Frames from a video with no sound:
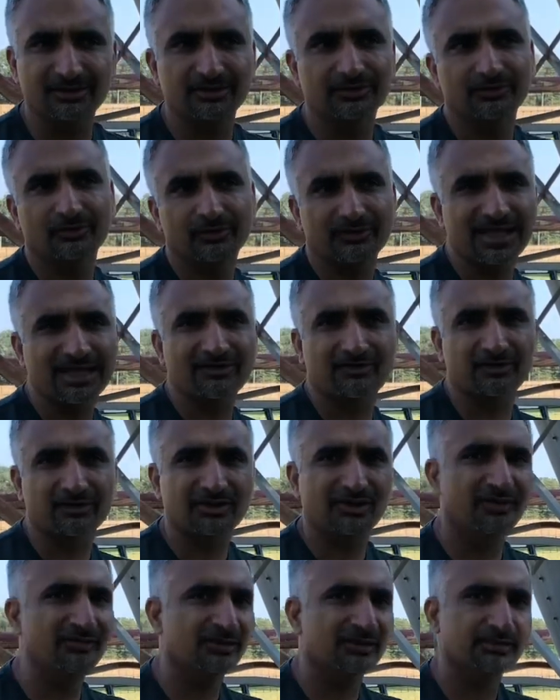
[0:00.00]
You can
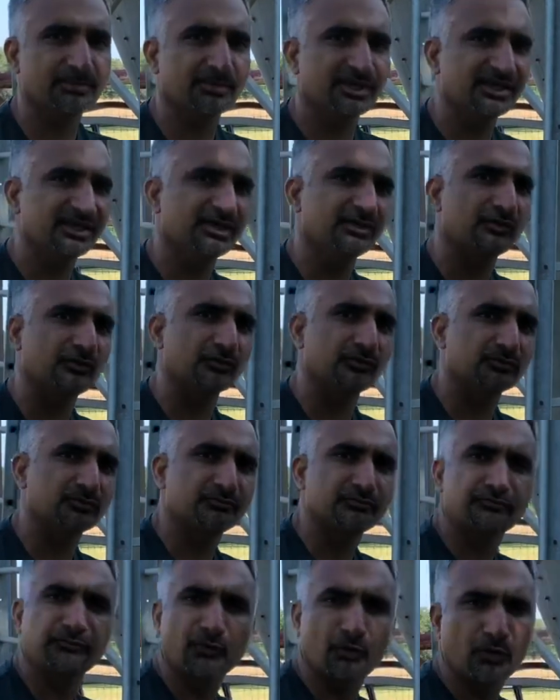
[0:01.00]
recover the money into
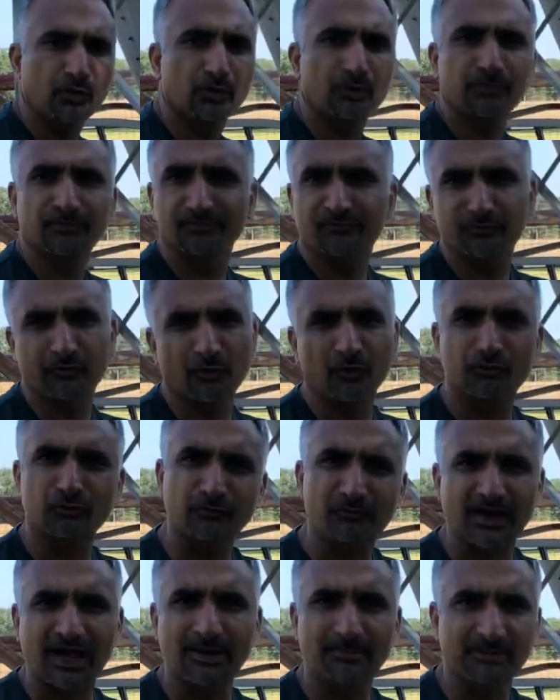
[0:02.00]
4 to
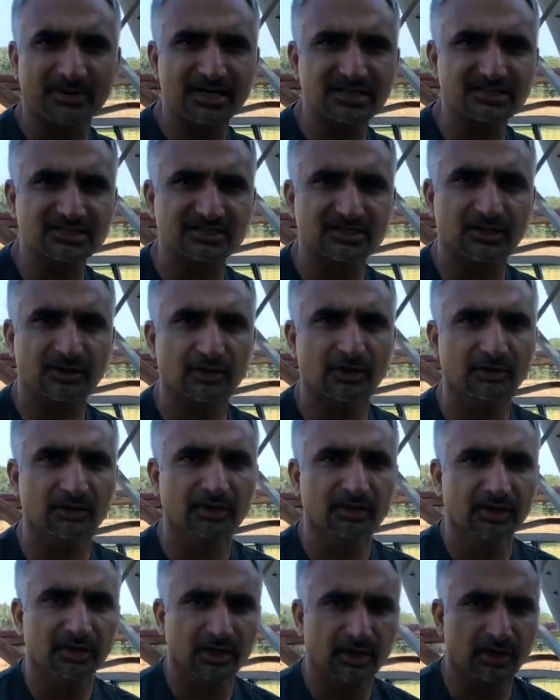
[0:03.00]
5 months,
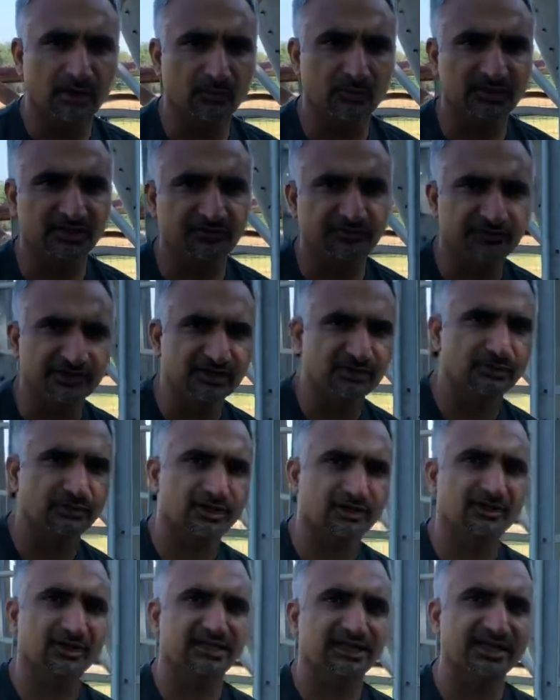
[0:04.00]
with the feed
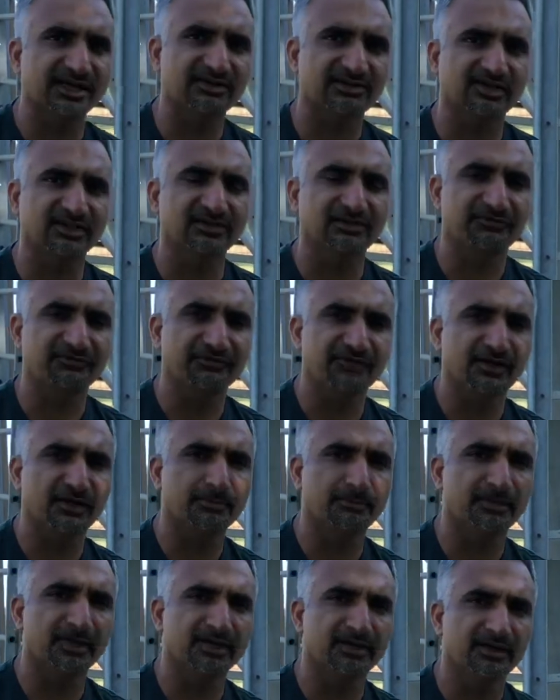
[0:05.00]
you're going to get in the
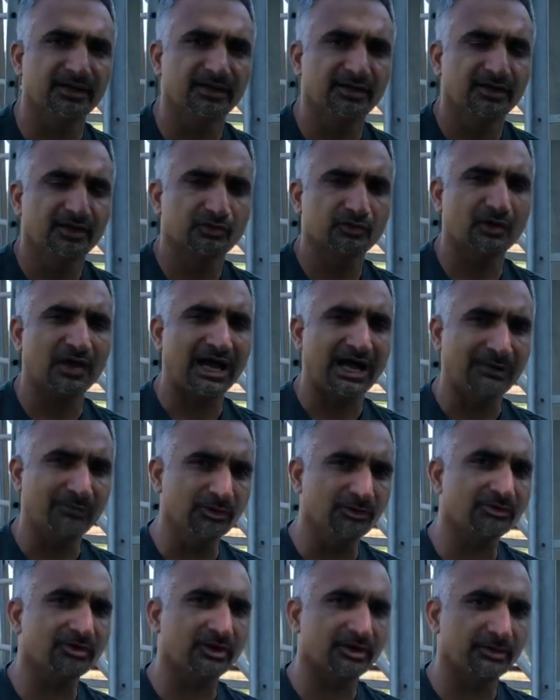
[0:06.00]
feed bin. So I
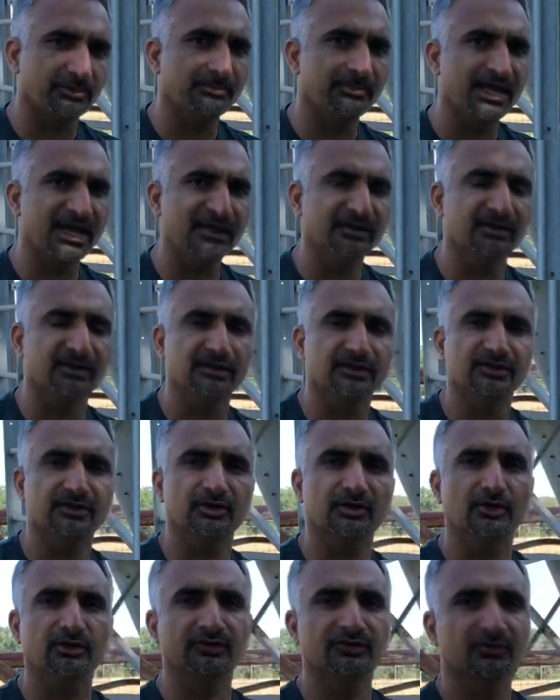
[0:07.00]
will recommend
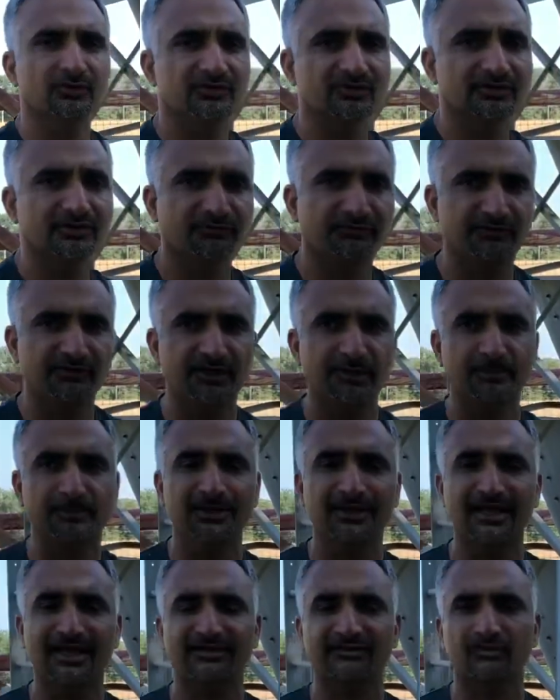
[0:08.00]
using the feed
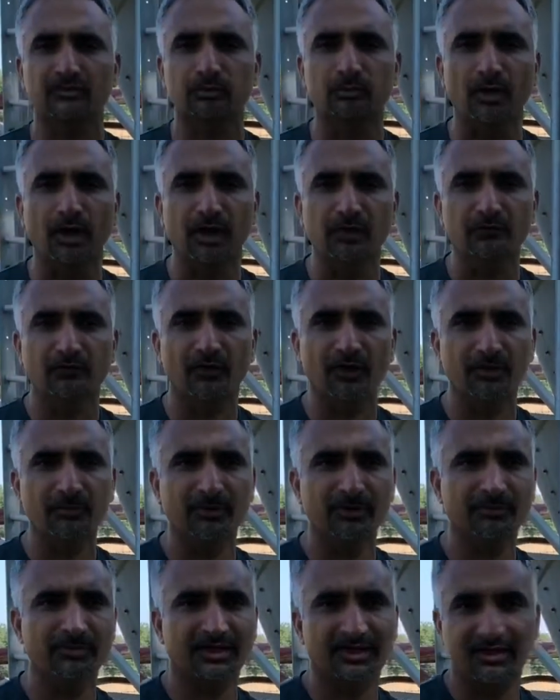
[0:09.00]
bin as a small
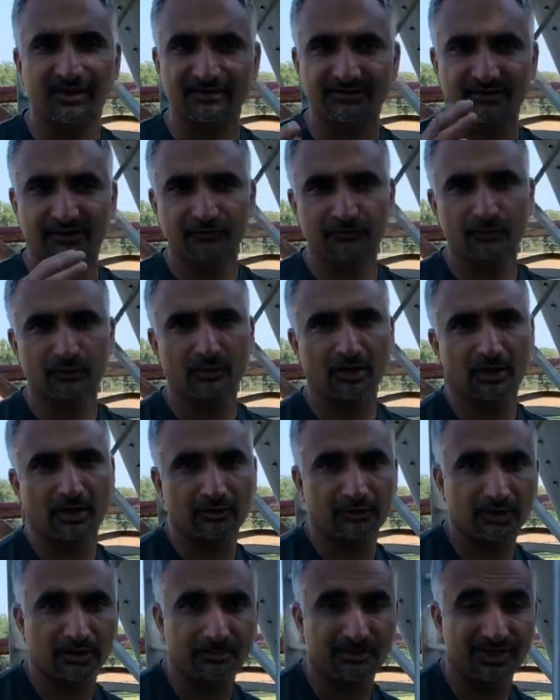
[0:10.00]
farmer, because if you are
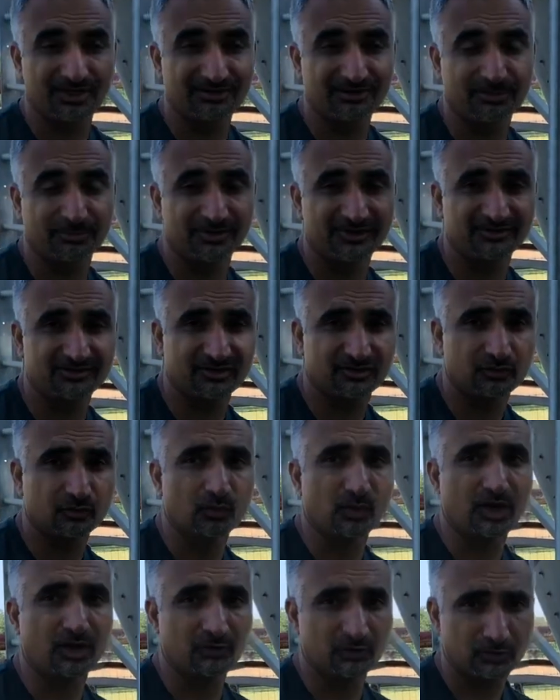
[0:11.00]
going to be in the business, you
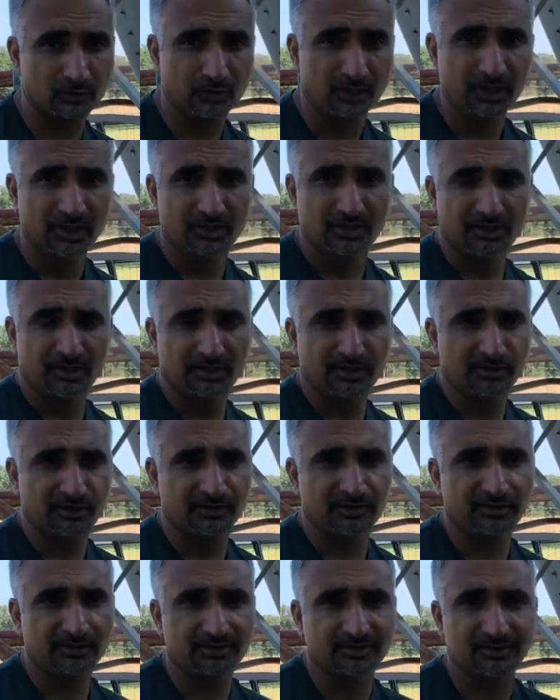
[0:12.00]
want
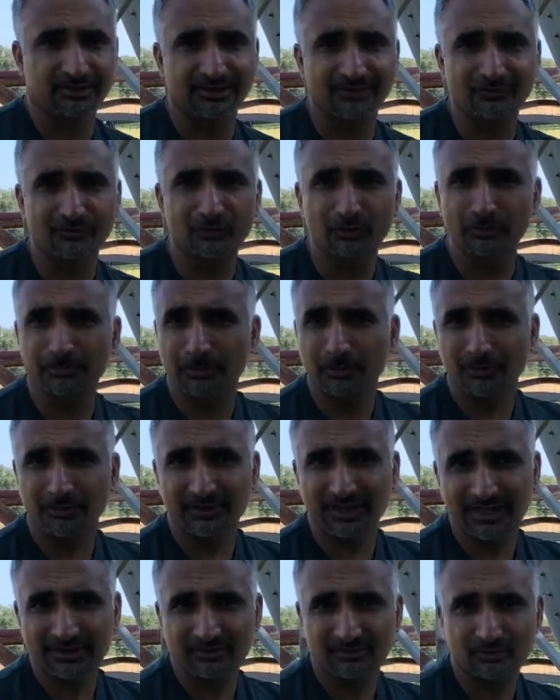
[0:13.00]
to give good
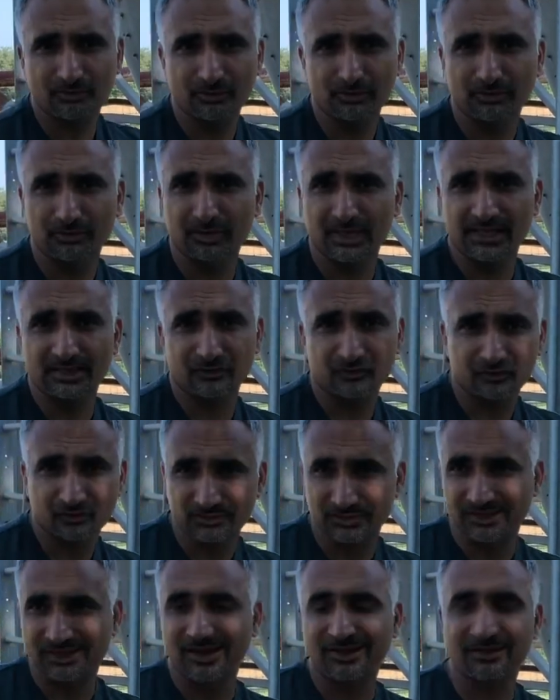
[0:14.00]
products to, and
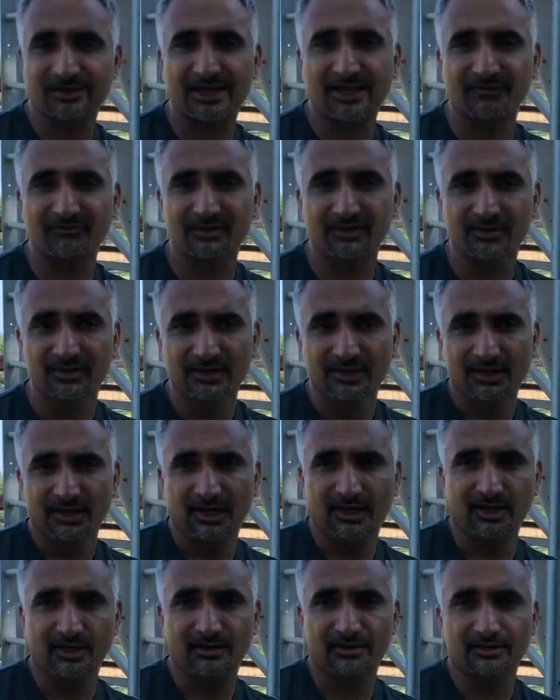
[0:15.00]
kind of have
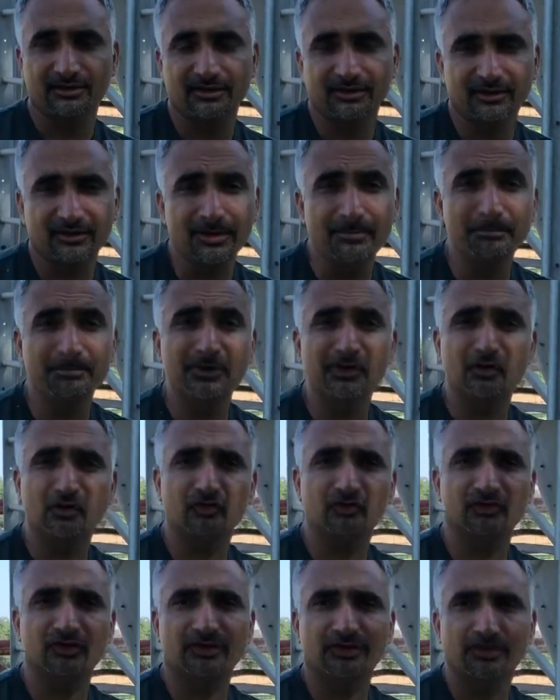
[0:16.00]
a
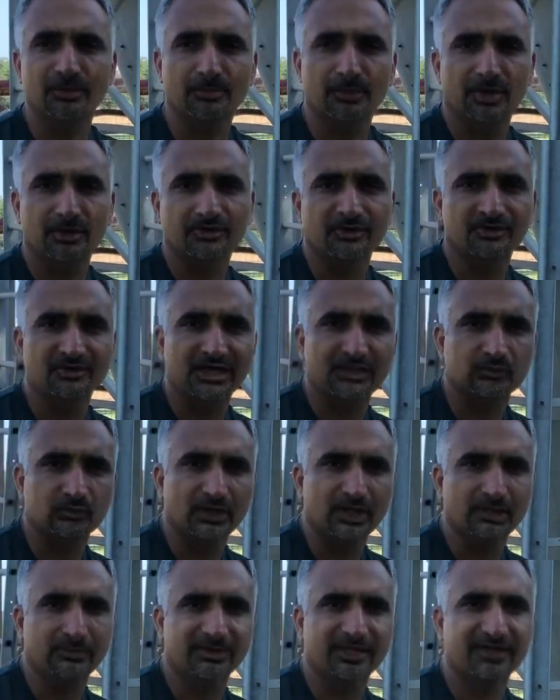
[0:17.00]
competition in the market as
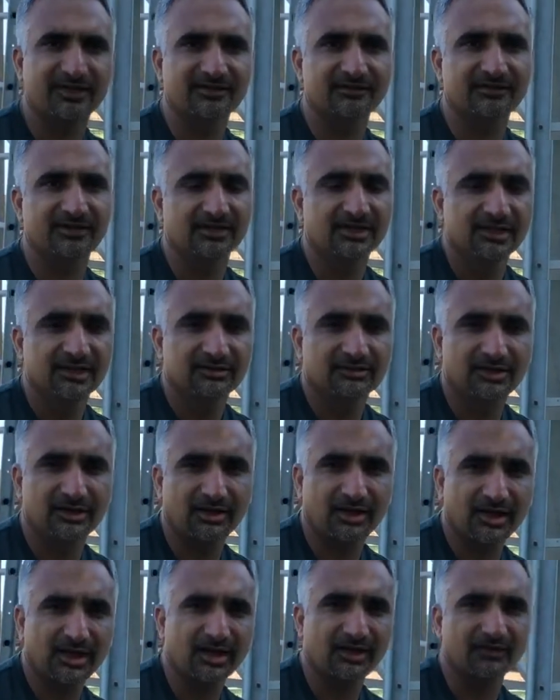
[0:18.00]
well, because there
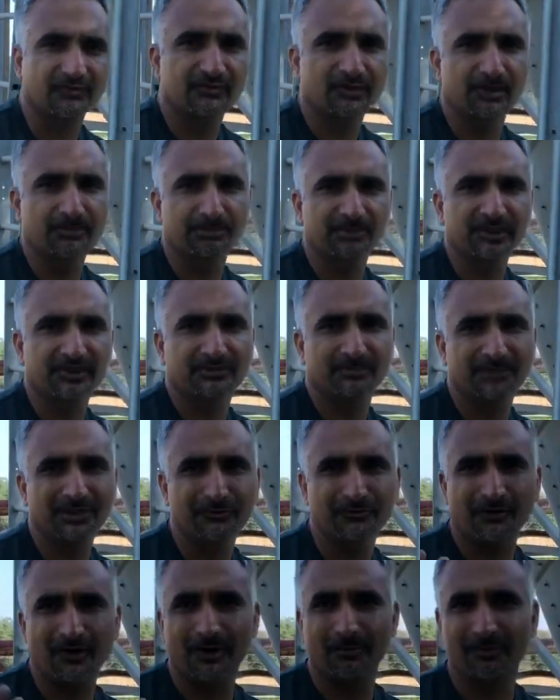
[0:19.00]
are a lot of companies,
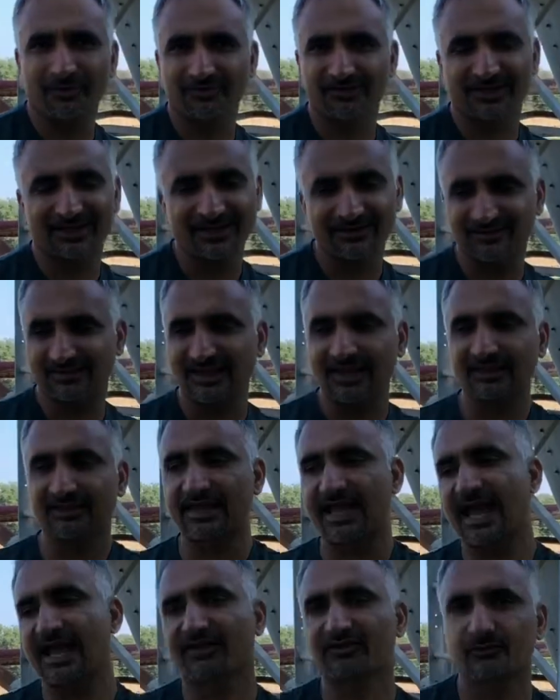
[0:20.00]
big farmers, they can sell
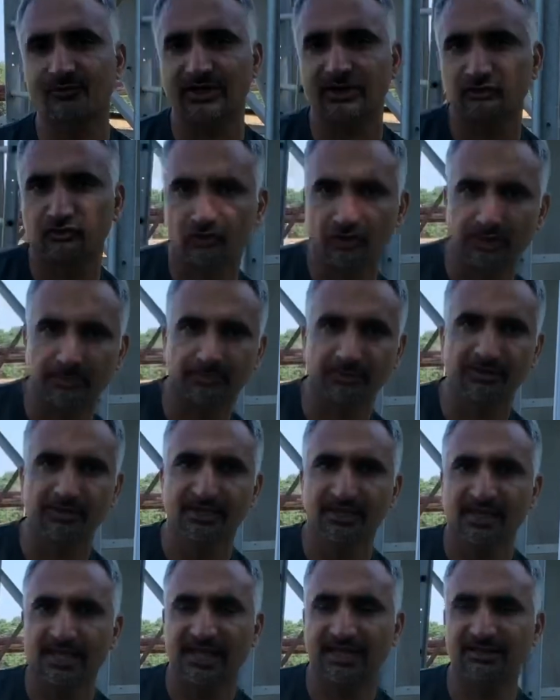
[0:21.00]
the eggs very cheap,
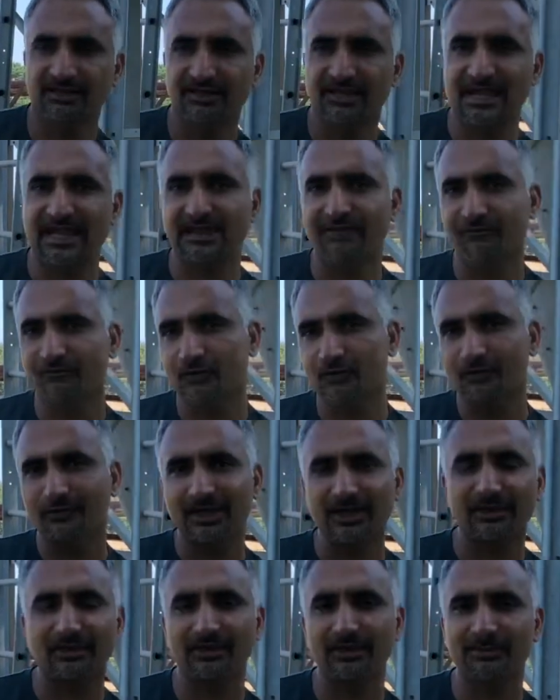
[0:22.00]
and if you
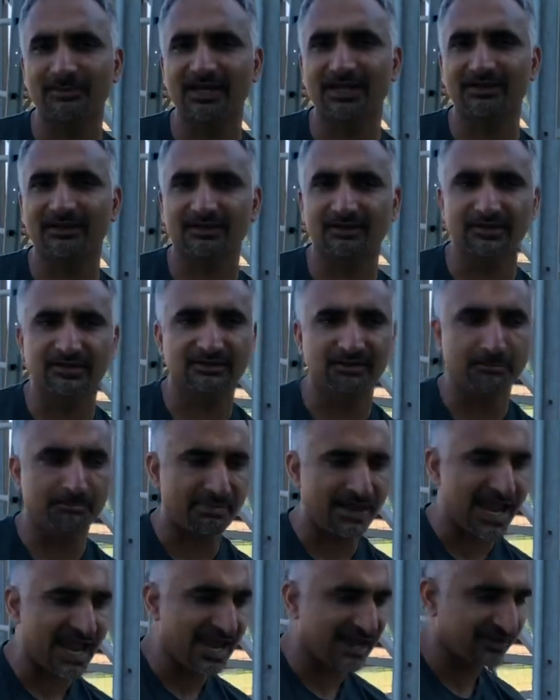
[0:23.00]
keep getting in the
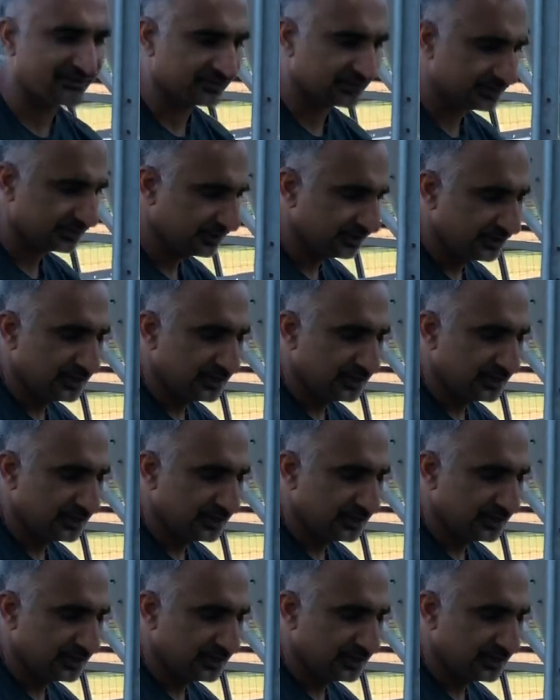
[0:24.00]
bags